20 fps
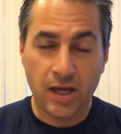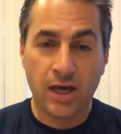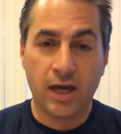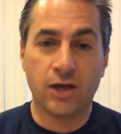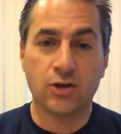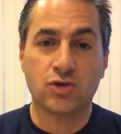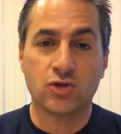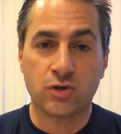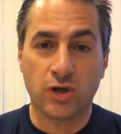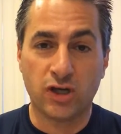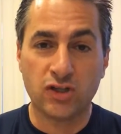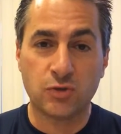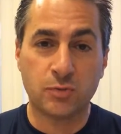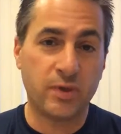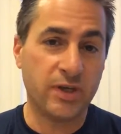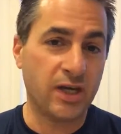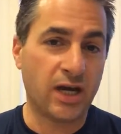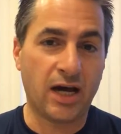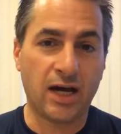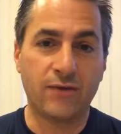And trust
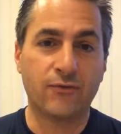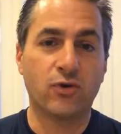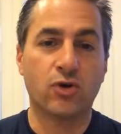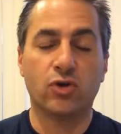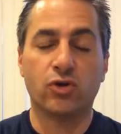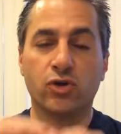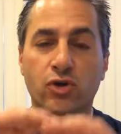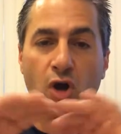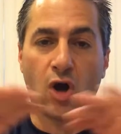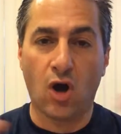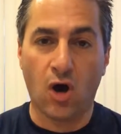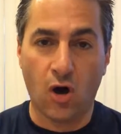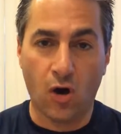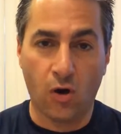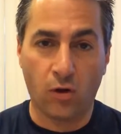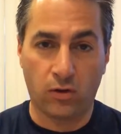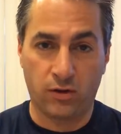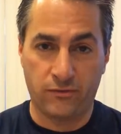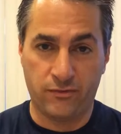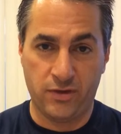me, I've heard
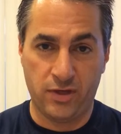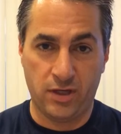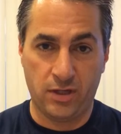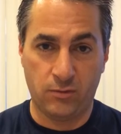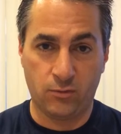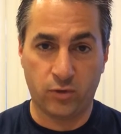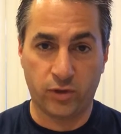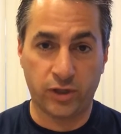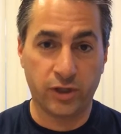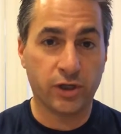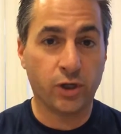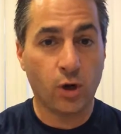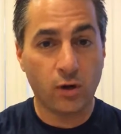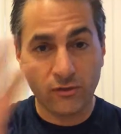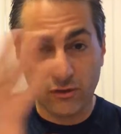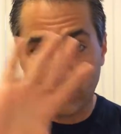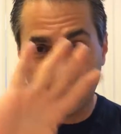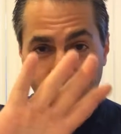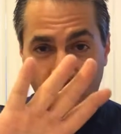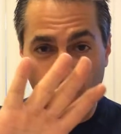all of them. We're going to go
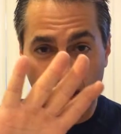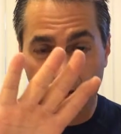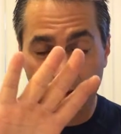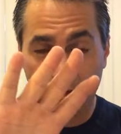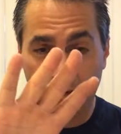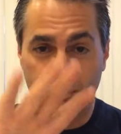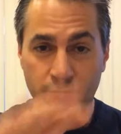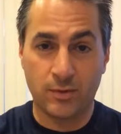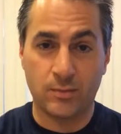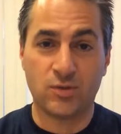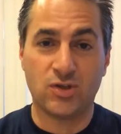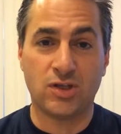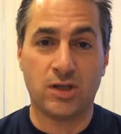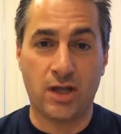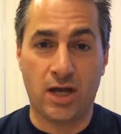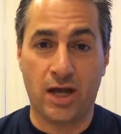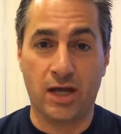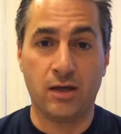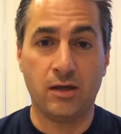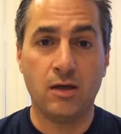over 5 of them
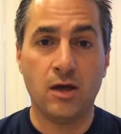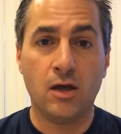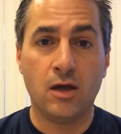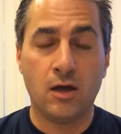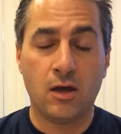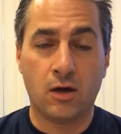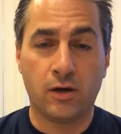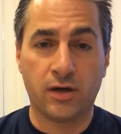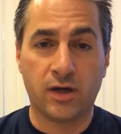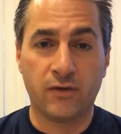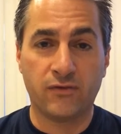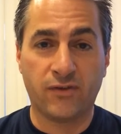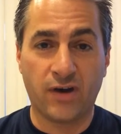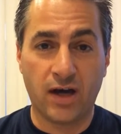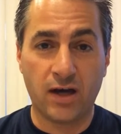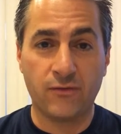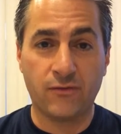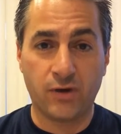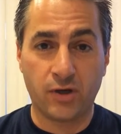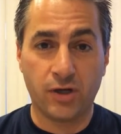today. Okay,
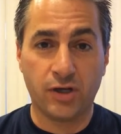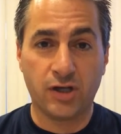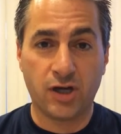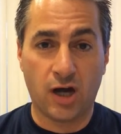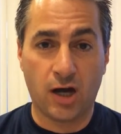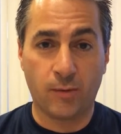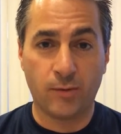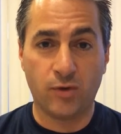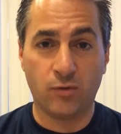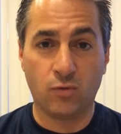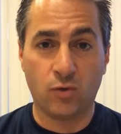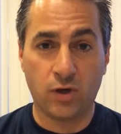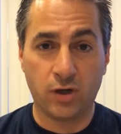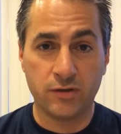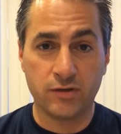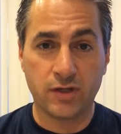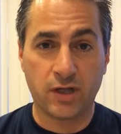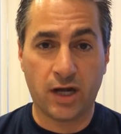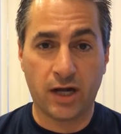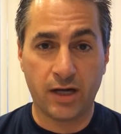5 very common
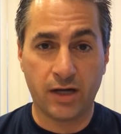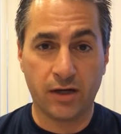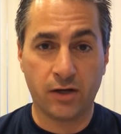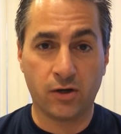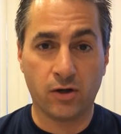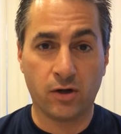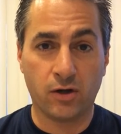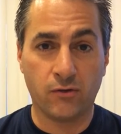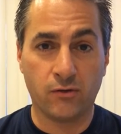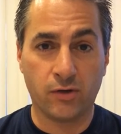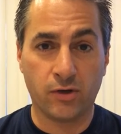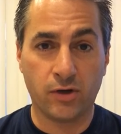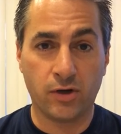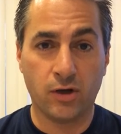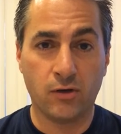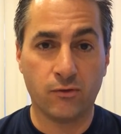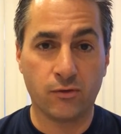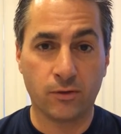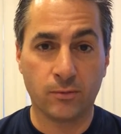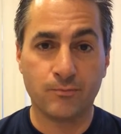ones that I hear over and
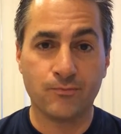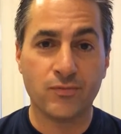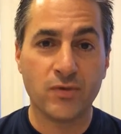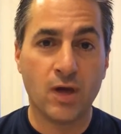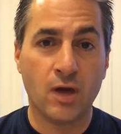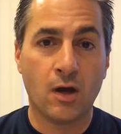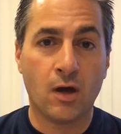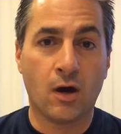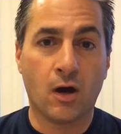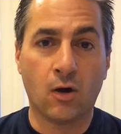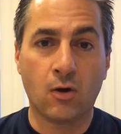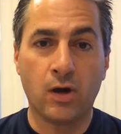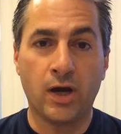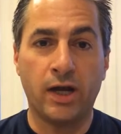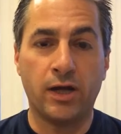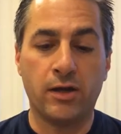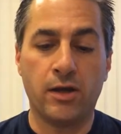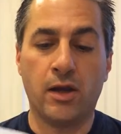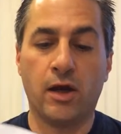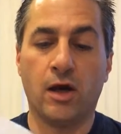over. All
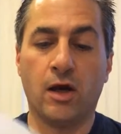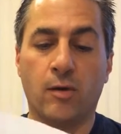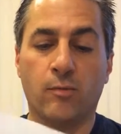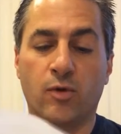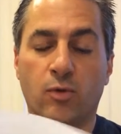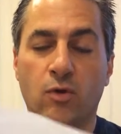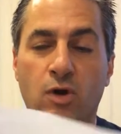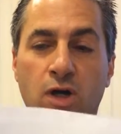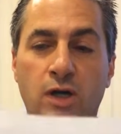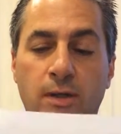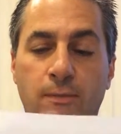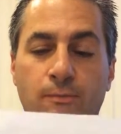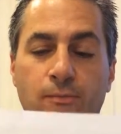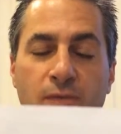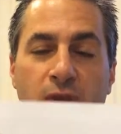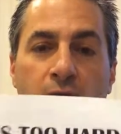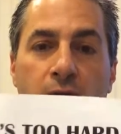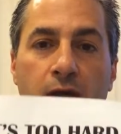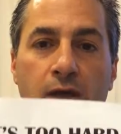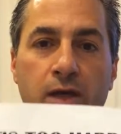right, number 1.
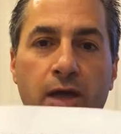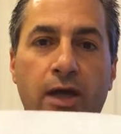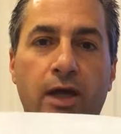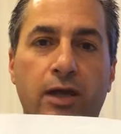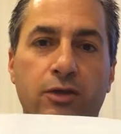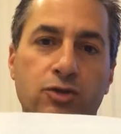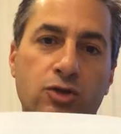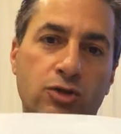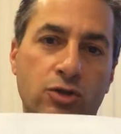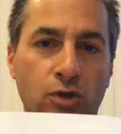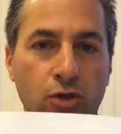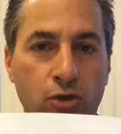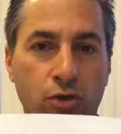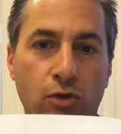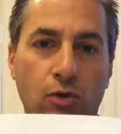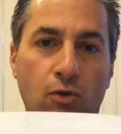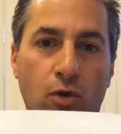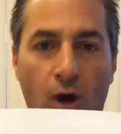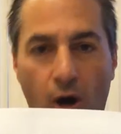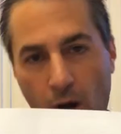It's
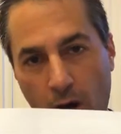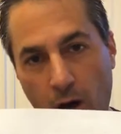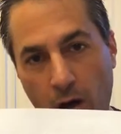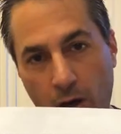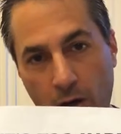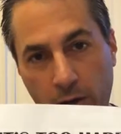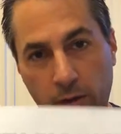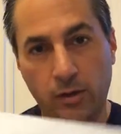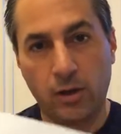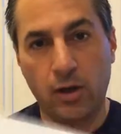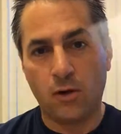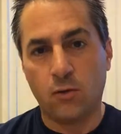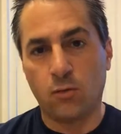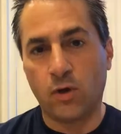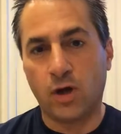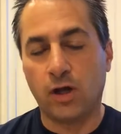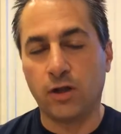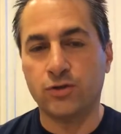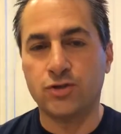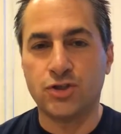too hard.
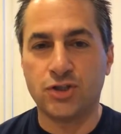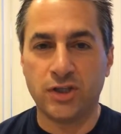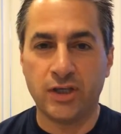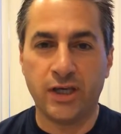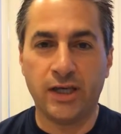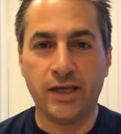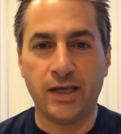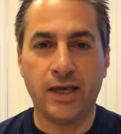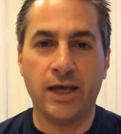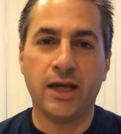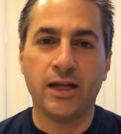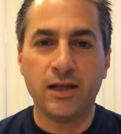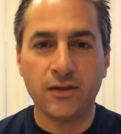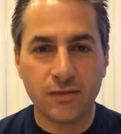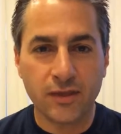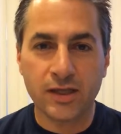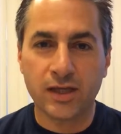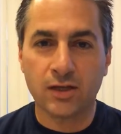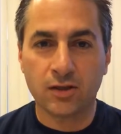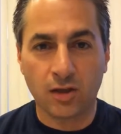Well, gee,
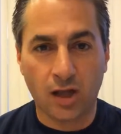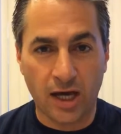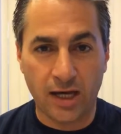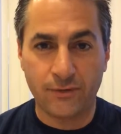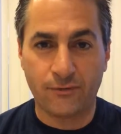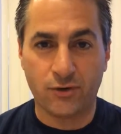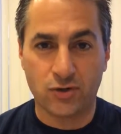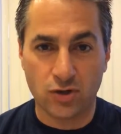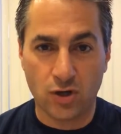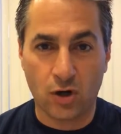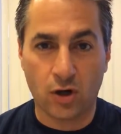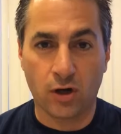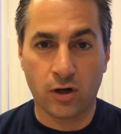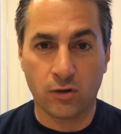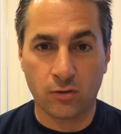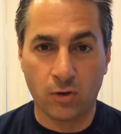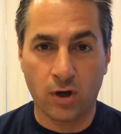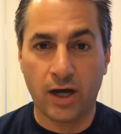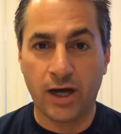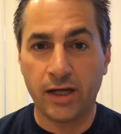anything in life is
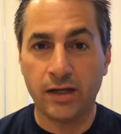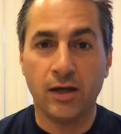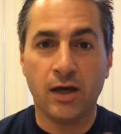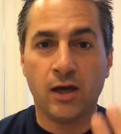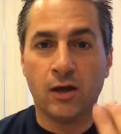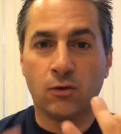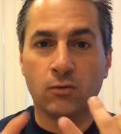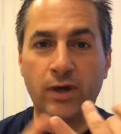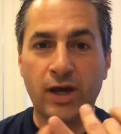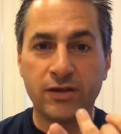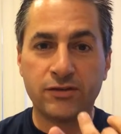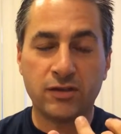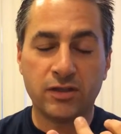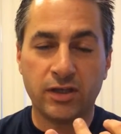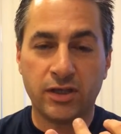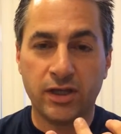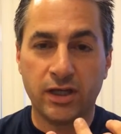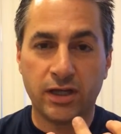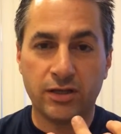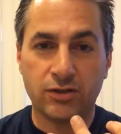hard, right? Raising
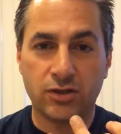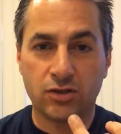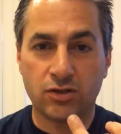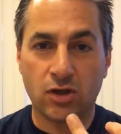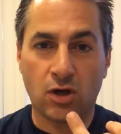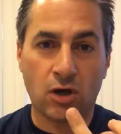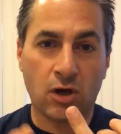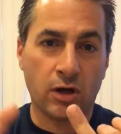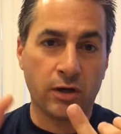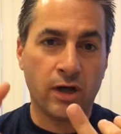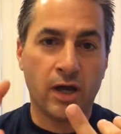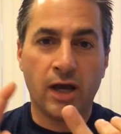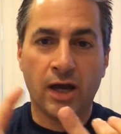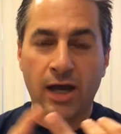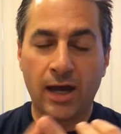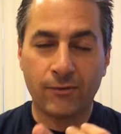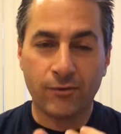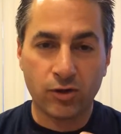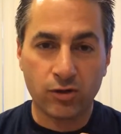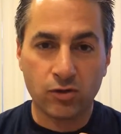kids is hard.
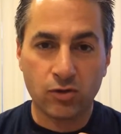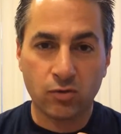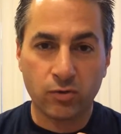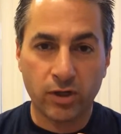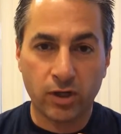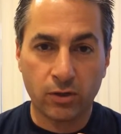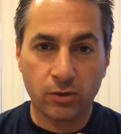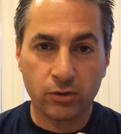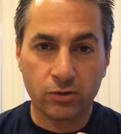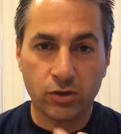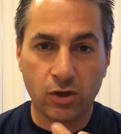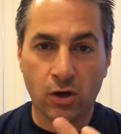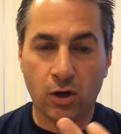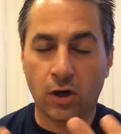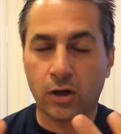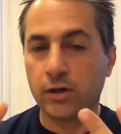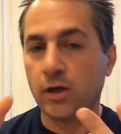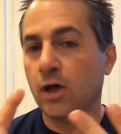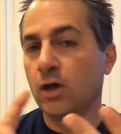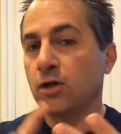Having a career is
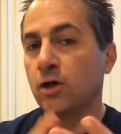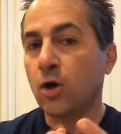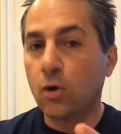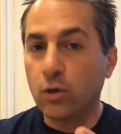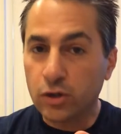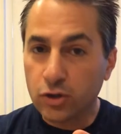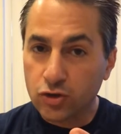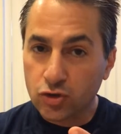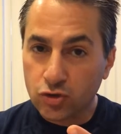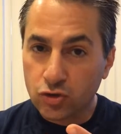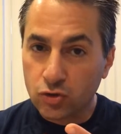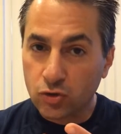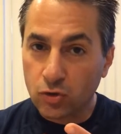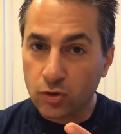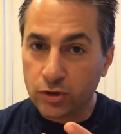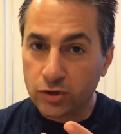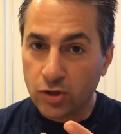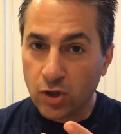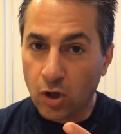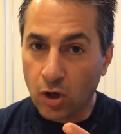hard. Going to school
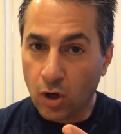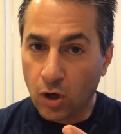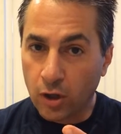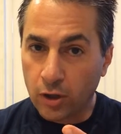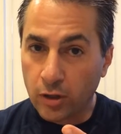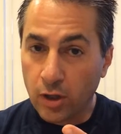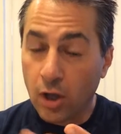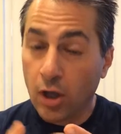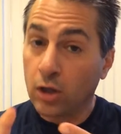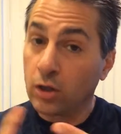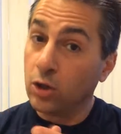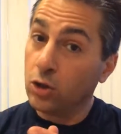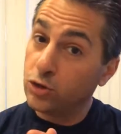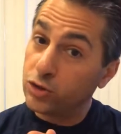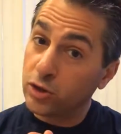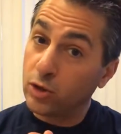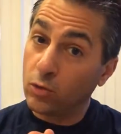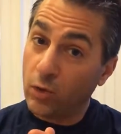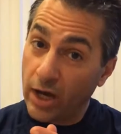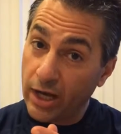is hard.
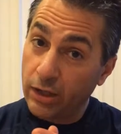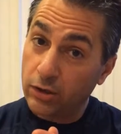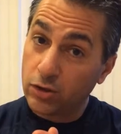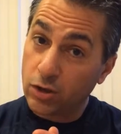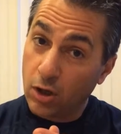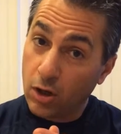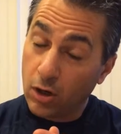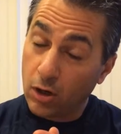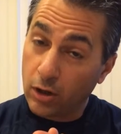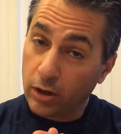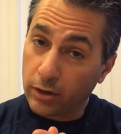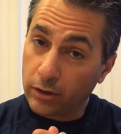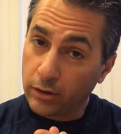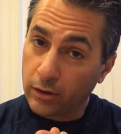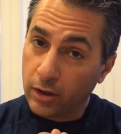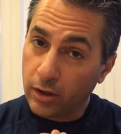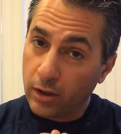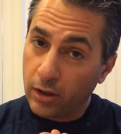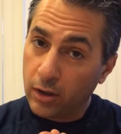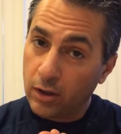Losing weight is hard.
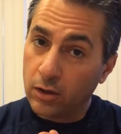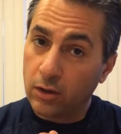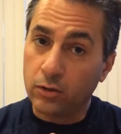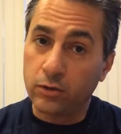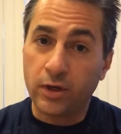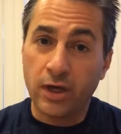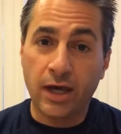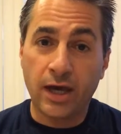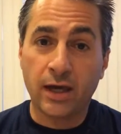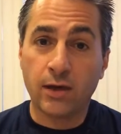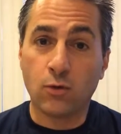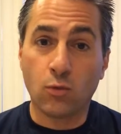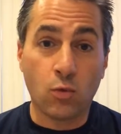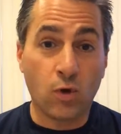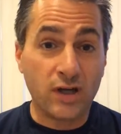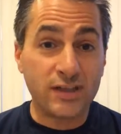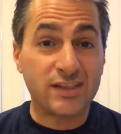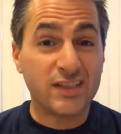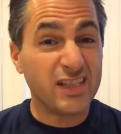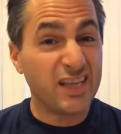Okay?
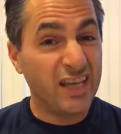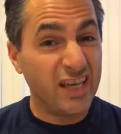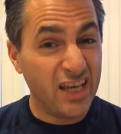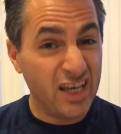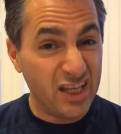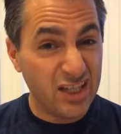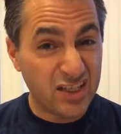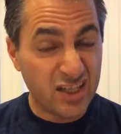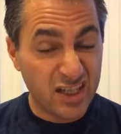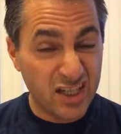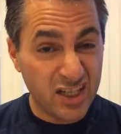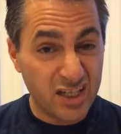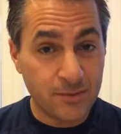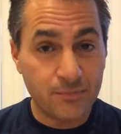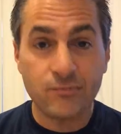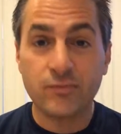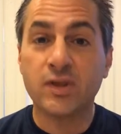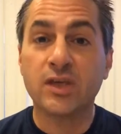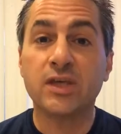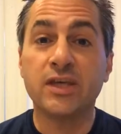What's
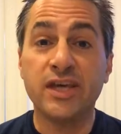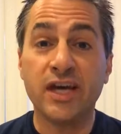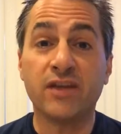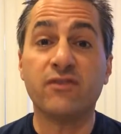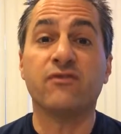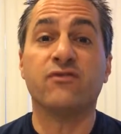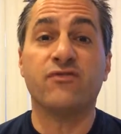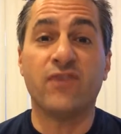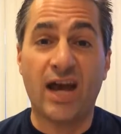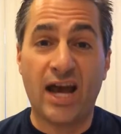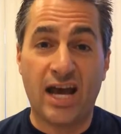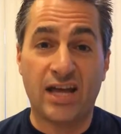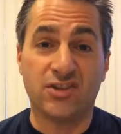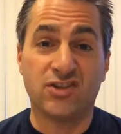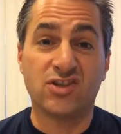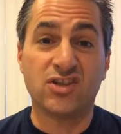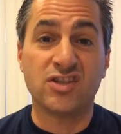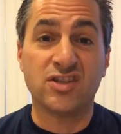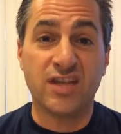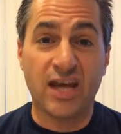easy? Getting fat
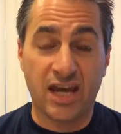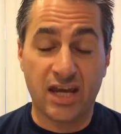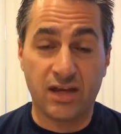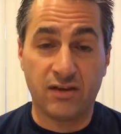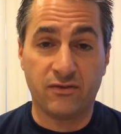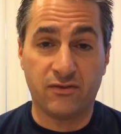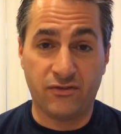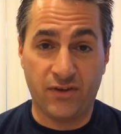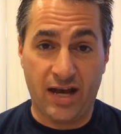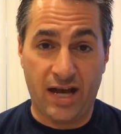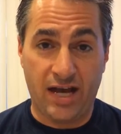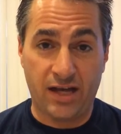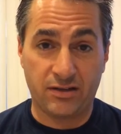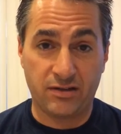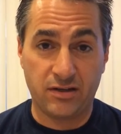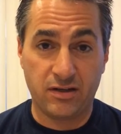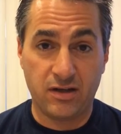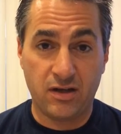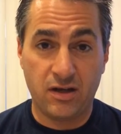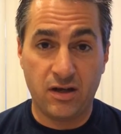and staying fat.